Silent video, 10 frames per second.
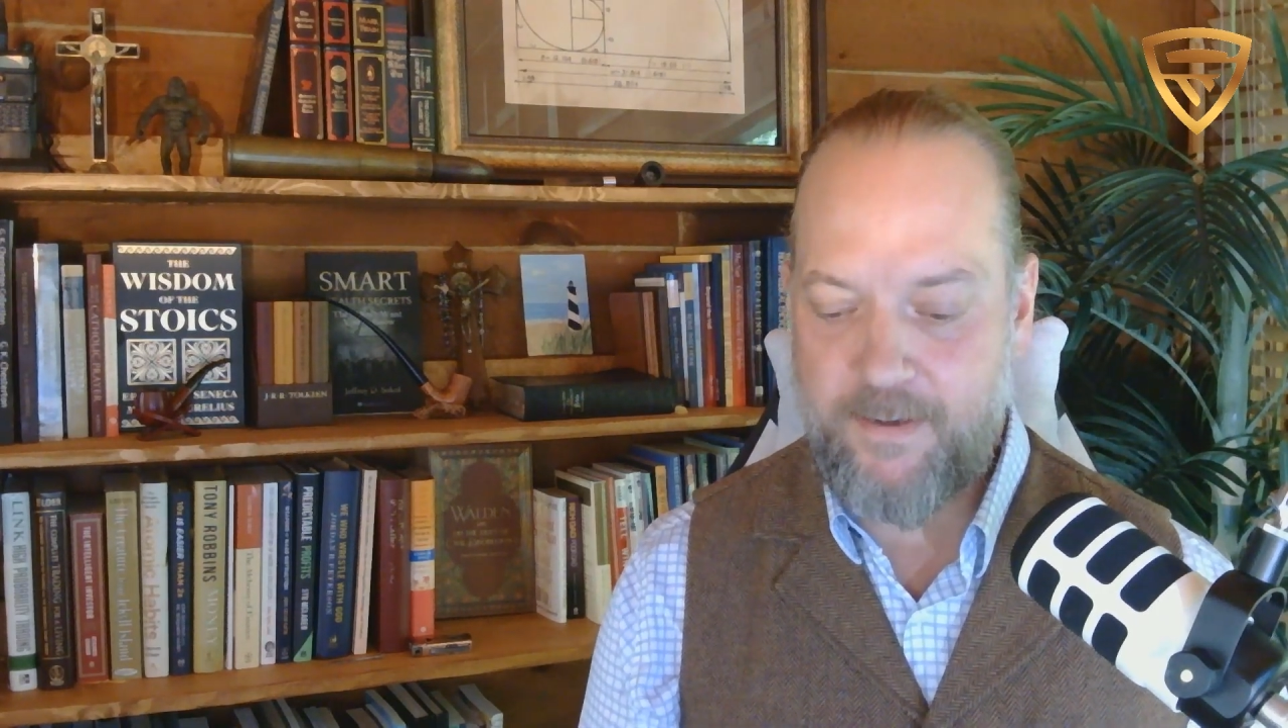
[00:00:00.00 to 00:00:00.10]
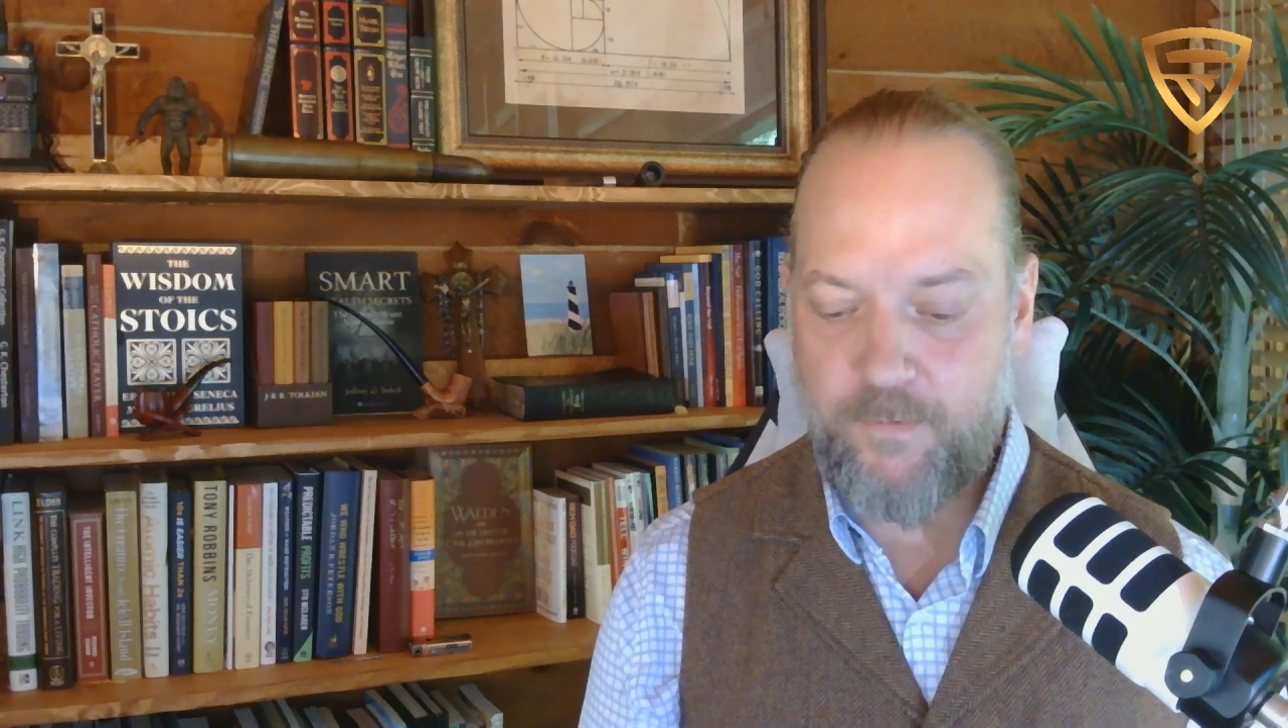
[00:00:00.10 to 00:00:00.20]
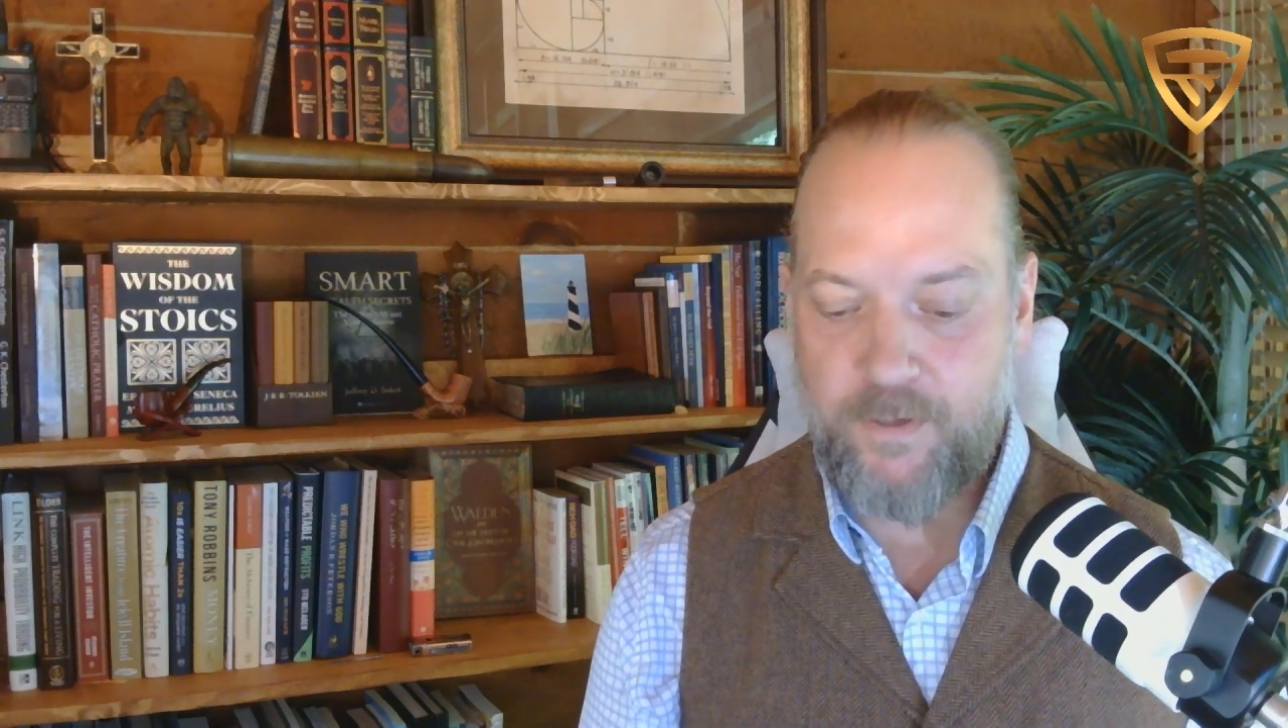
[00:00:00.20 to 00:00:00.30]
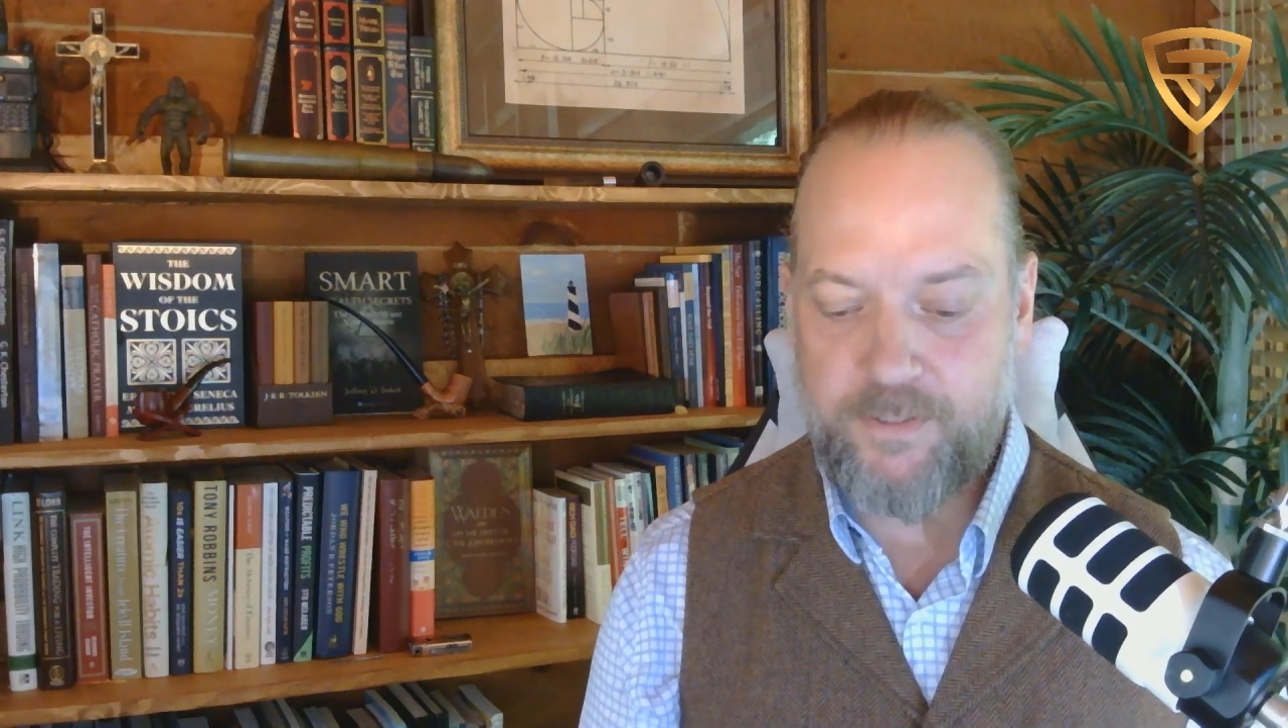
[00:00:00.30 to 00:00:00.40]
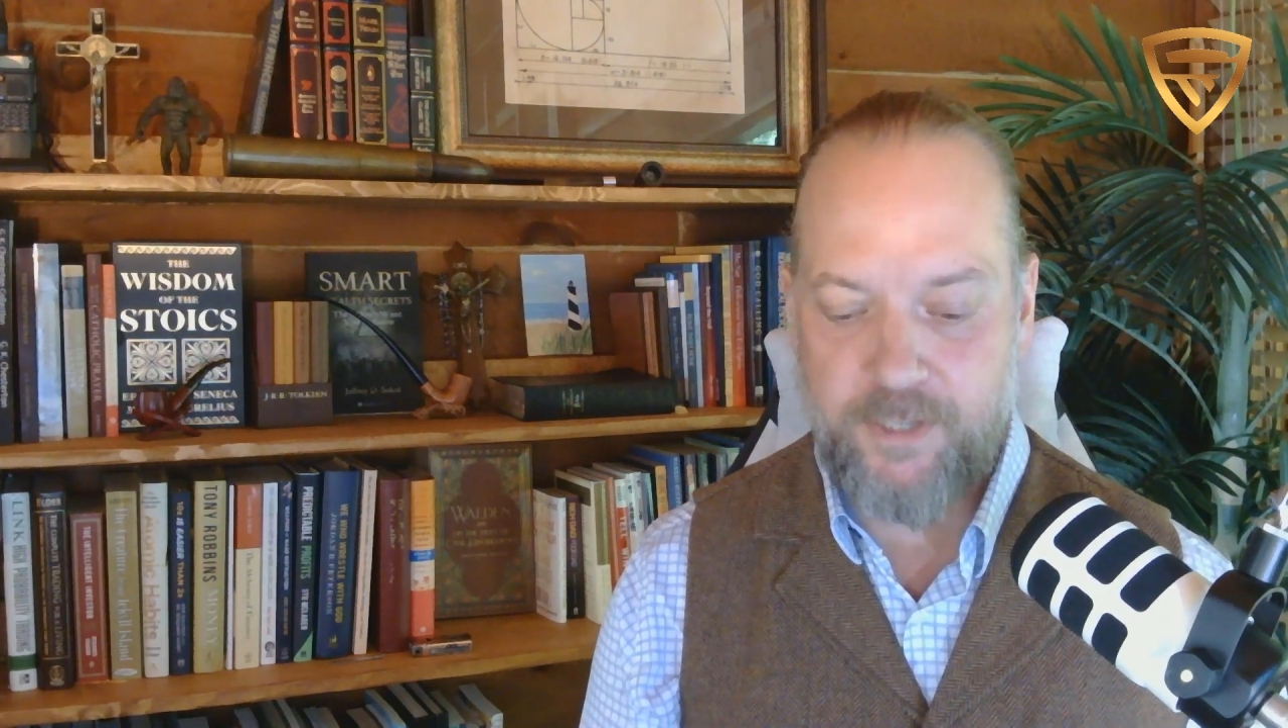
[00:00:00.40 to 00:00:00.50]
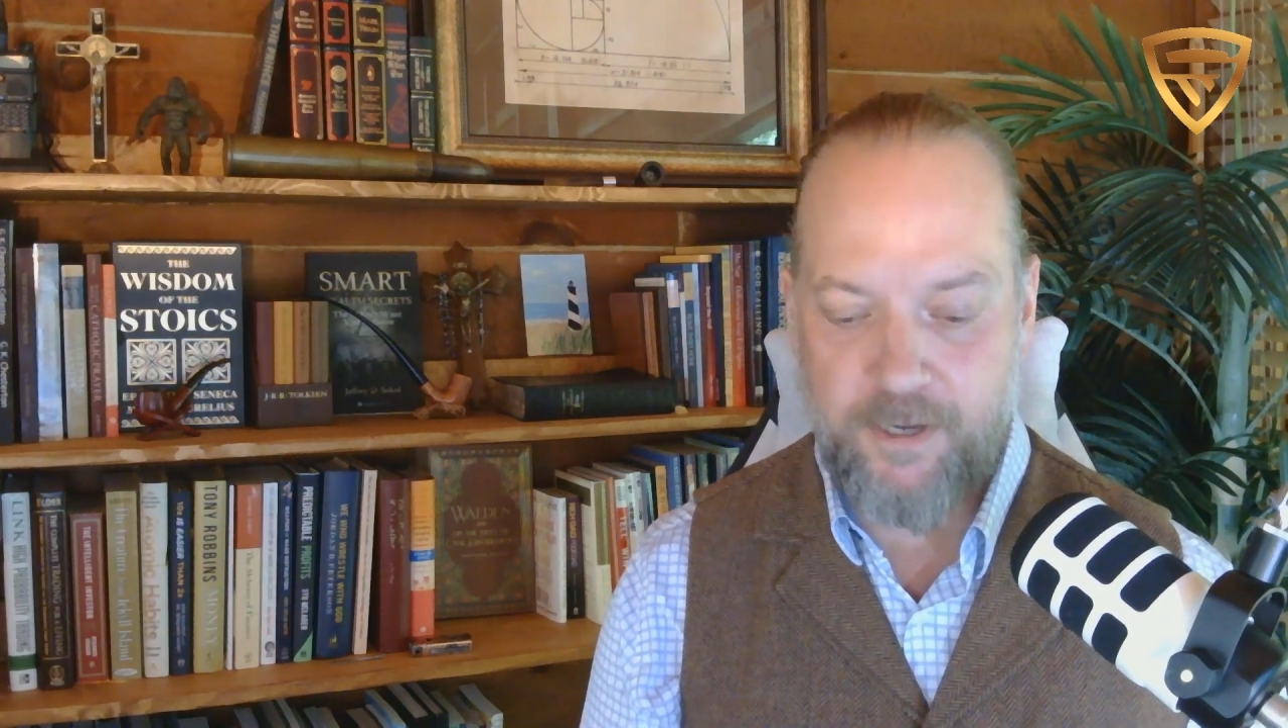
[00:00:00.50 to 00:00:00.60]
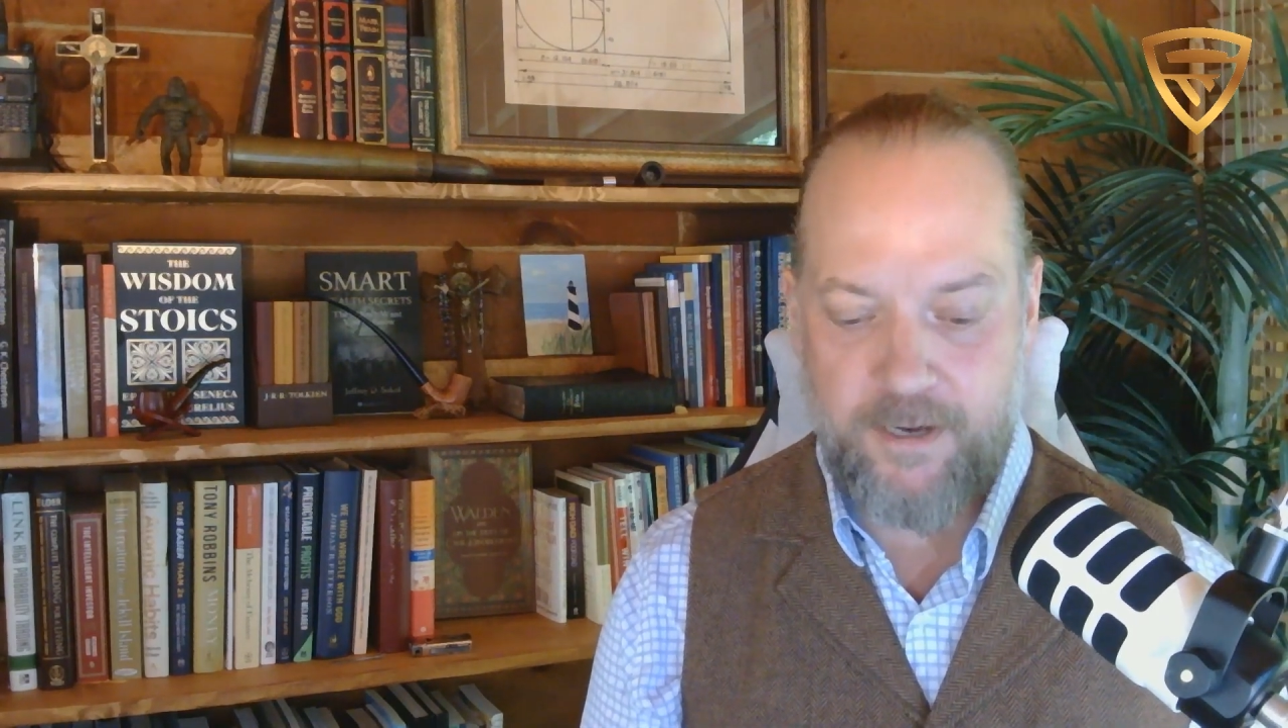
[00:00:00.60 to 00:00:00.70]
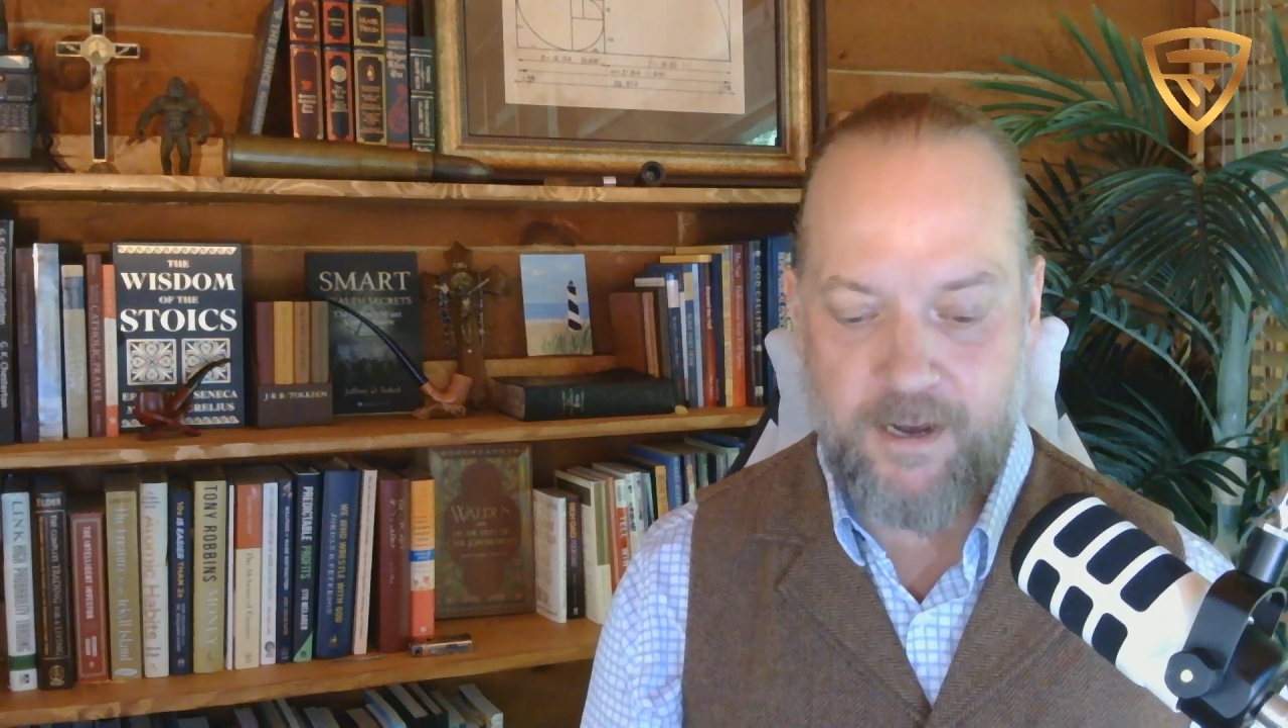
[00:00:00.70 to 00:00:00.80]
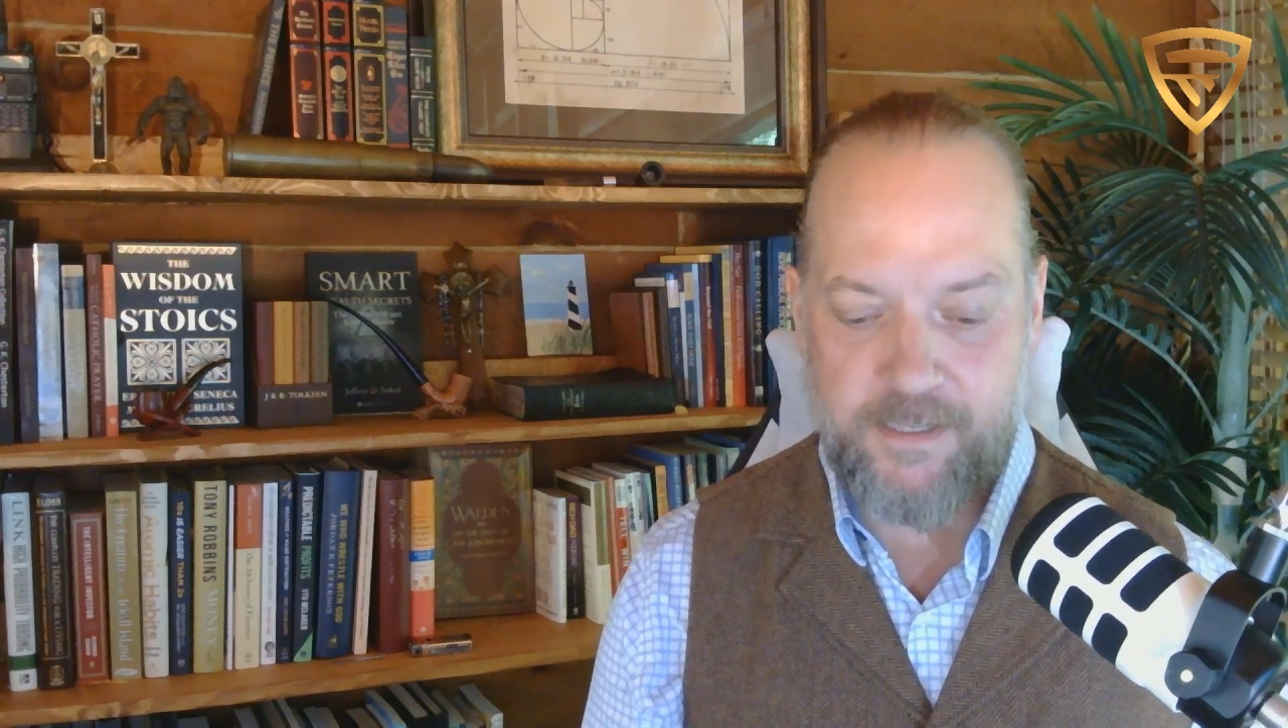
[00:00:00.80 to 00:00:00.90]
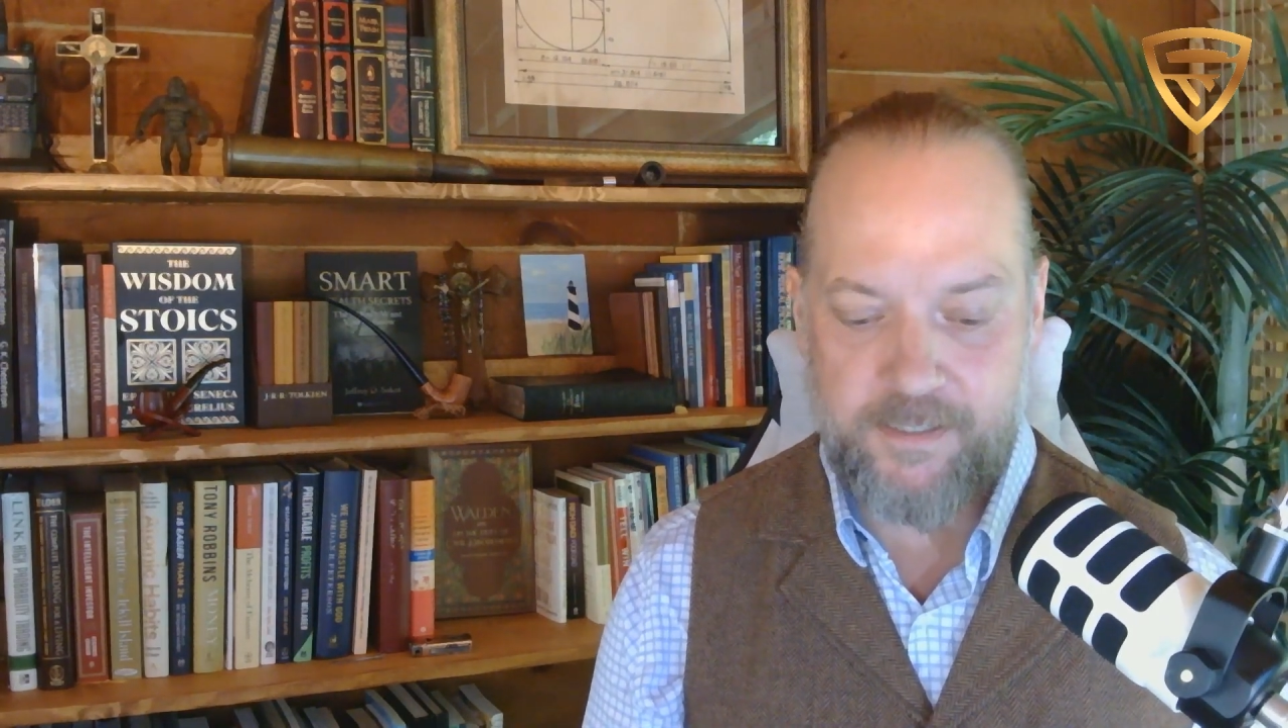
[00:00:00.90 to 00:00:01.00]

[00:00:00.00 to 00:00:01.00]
what took